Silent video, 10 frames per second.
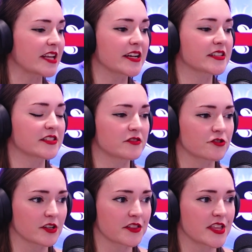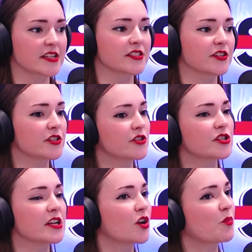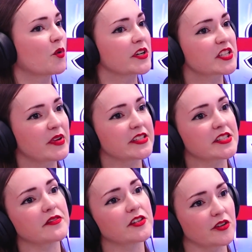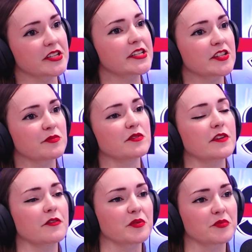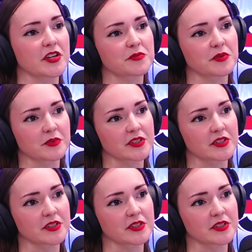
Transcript: extra things that are usually a lot more expensive and not accessible for everyone price point